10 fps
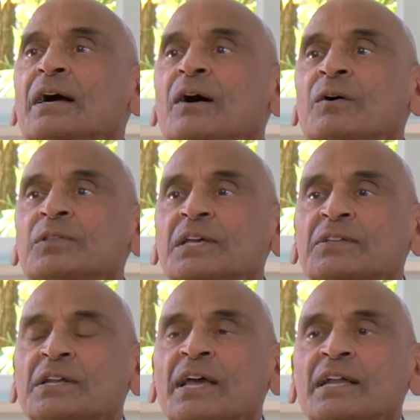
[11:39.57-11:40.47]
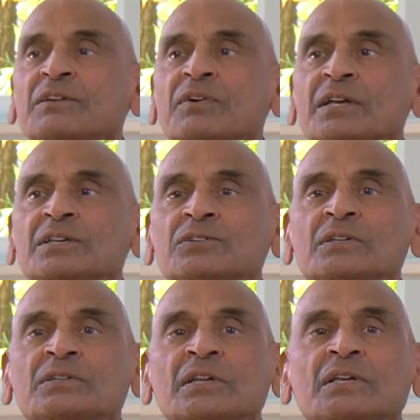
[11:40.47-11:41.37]
On the other hand, if I just
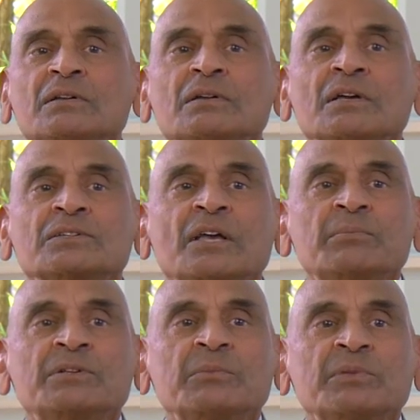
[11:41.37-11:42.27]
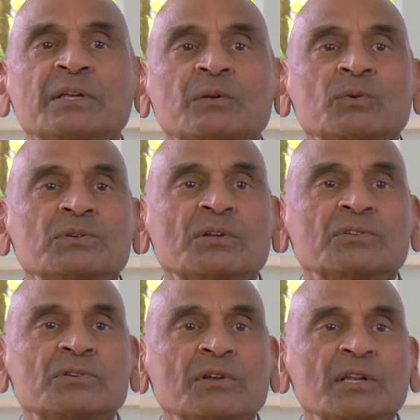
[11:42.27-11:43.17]
easily accept something which
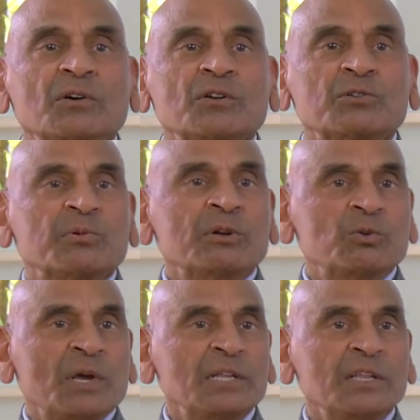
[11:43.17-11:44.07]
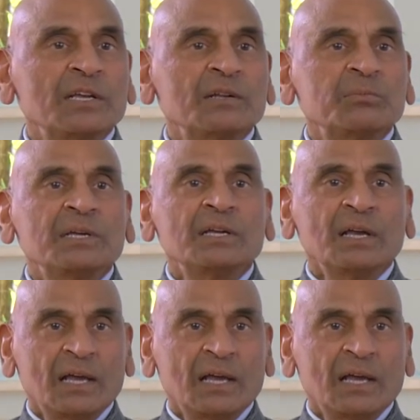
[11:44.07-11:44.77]
doesn't really correspond to anything in me,